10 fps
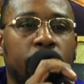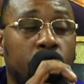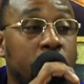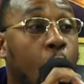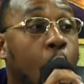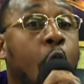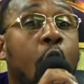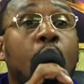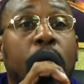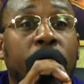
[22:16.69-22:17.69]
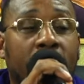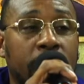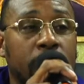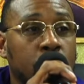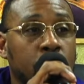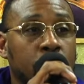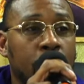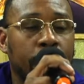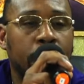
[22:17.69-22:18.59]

we all got to do,